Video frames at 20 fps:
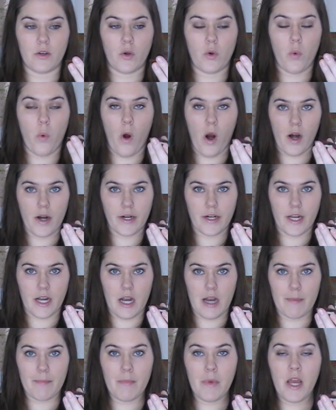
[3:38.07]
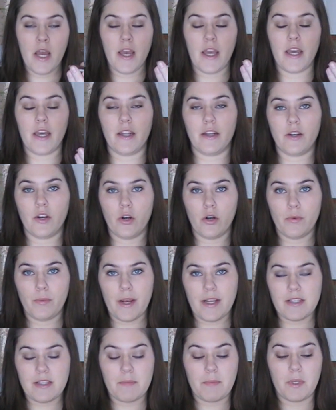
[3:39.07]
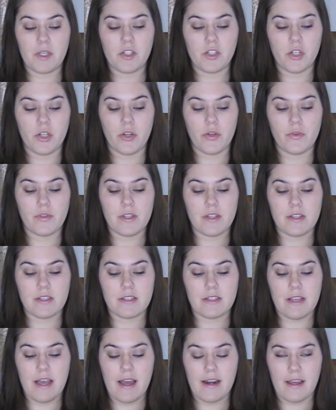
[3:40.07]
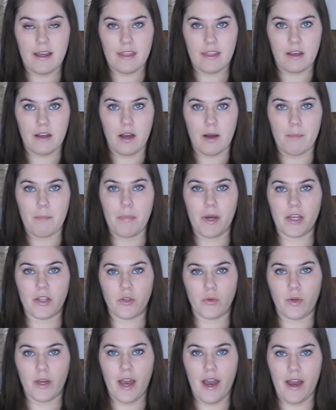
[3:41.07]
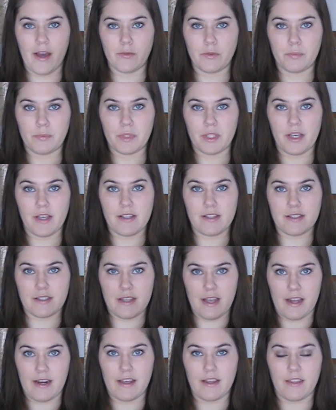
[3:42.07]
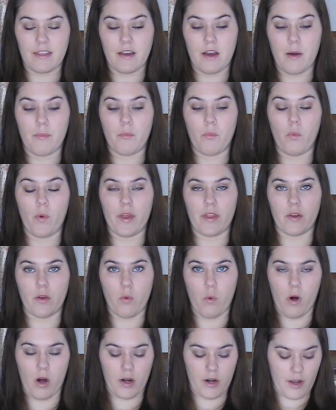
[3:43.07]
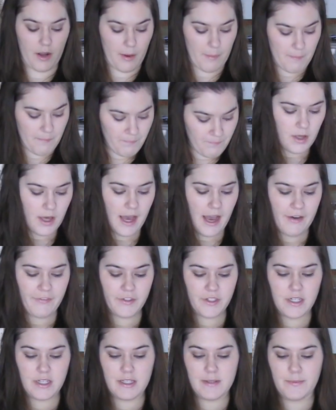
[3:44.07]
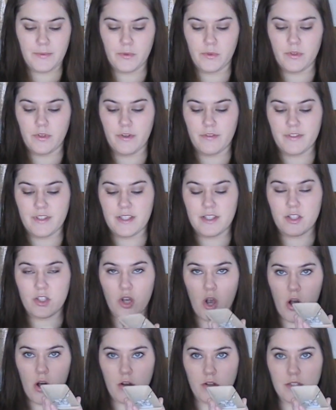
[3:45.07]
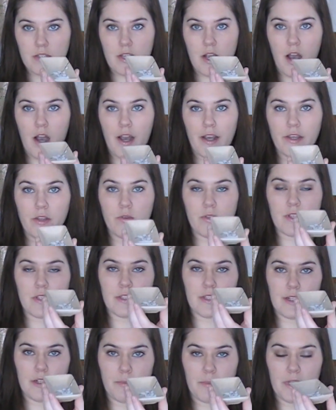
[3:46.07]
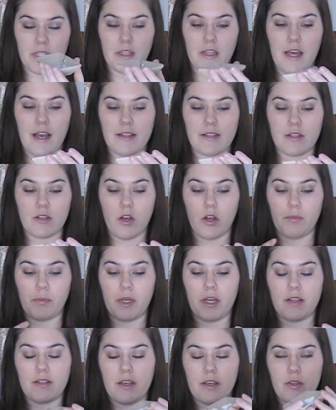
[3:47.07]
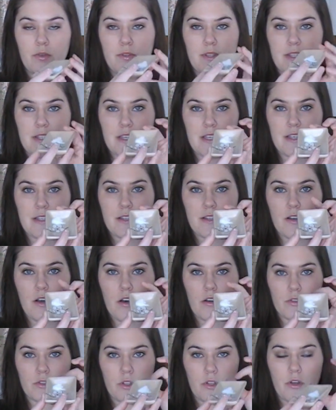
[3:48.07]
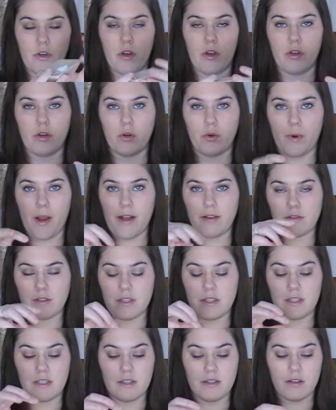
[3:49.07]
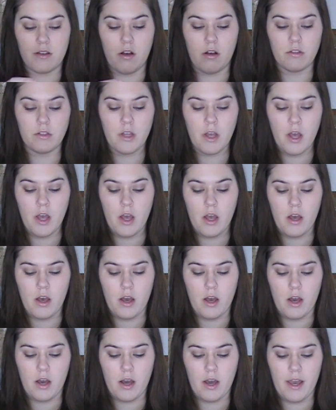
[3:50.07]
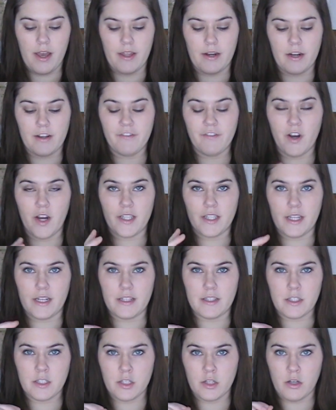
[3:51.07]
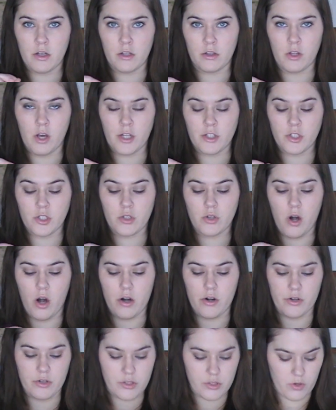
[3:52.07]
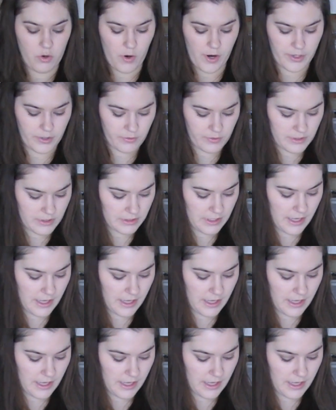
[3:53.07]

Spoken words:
guar gum. In her recipe she uses xanath gum, but you can replace xanath gum with guar gum. 1/2 teaspoon of salt. I use a little bit less salt because I use sea salt, ground sea salt, and I find that it's a lot stronger, so I use